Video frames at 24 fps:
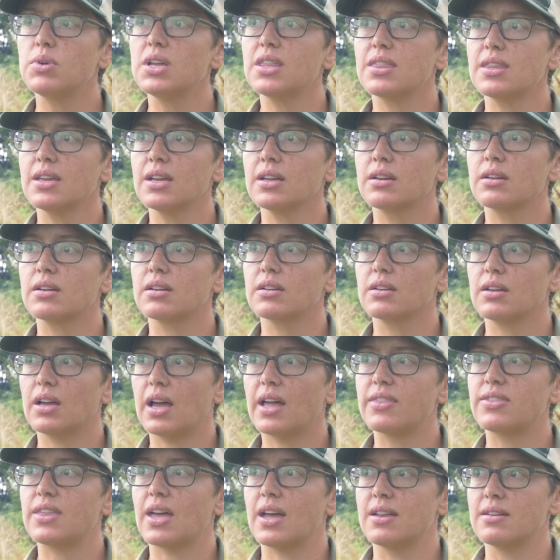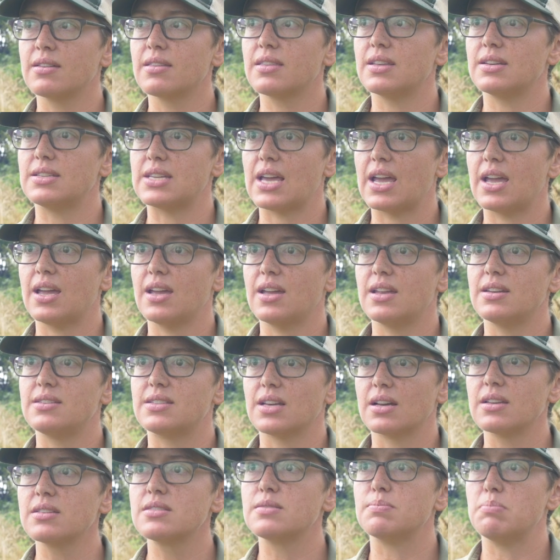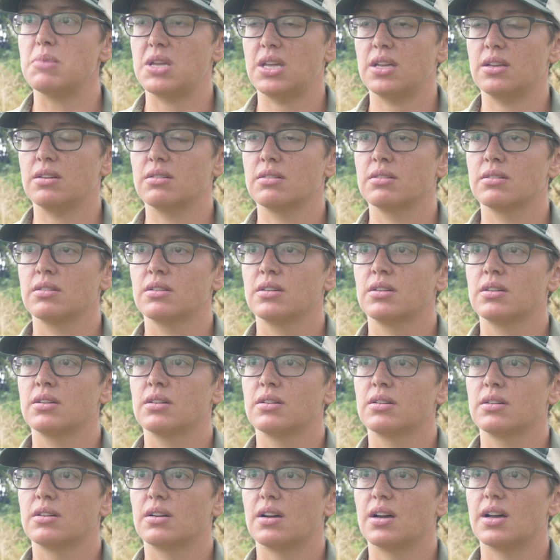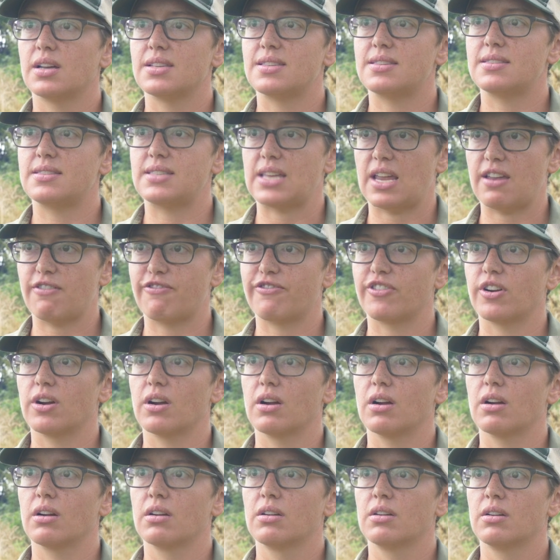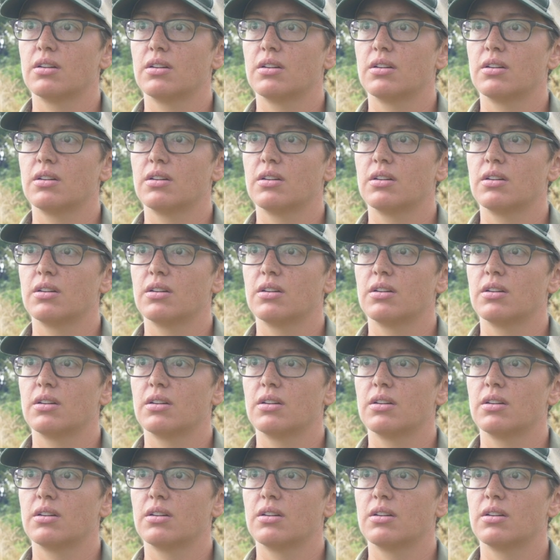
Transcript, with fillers: We think at the end of the day, it does mean a safer